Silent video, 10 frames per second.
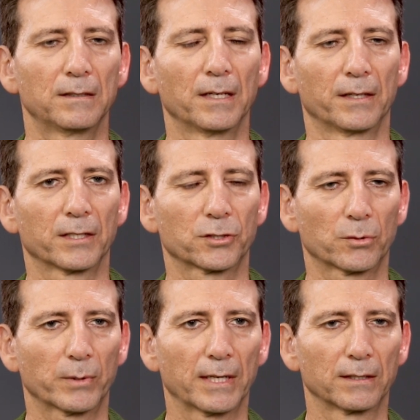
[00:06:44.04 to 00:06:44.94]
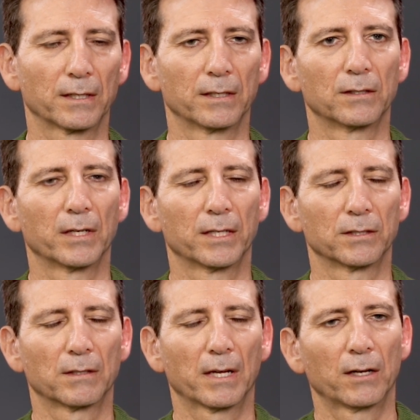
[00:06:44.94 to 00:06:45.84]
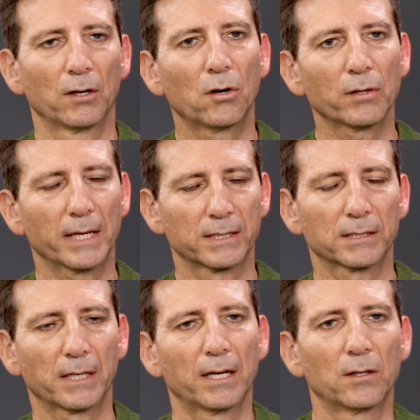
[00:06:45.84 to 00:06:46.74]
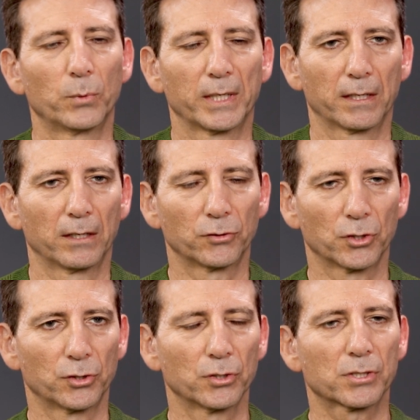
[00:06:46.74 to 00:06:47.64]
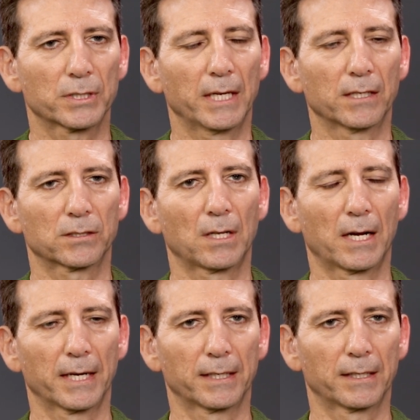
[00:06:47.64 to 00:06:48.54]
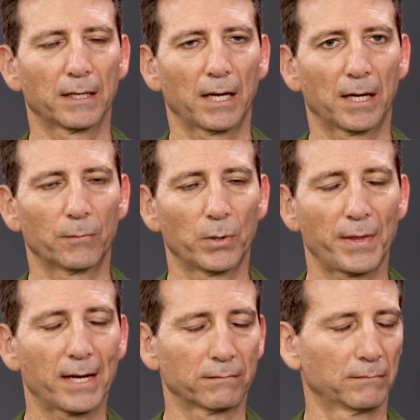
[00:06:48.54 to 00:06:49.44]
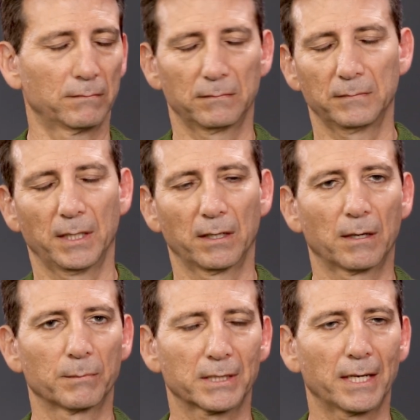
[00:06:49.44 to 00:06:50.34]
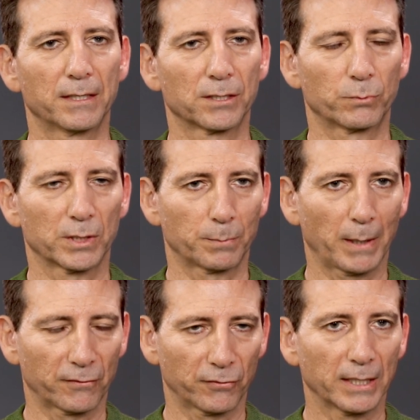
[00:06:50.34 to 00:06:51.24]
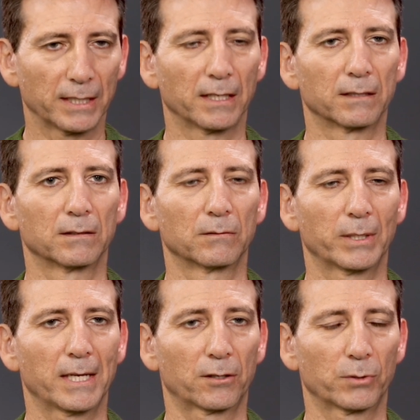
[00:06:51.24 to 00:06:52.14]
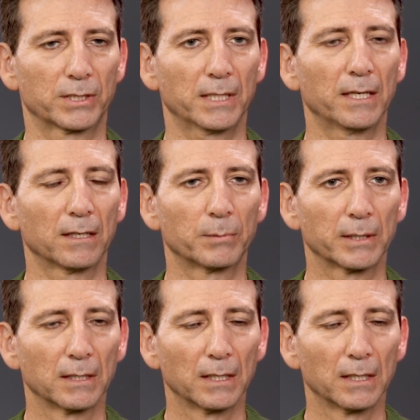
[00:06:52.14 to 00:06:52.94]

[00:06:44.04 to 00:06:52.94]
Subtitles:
Yeah, that's correct. And along that scale, we can introduce things like, without, and I'm saying this respectfully and without critique, but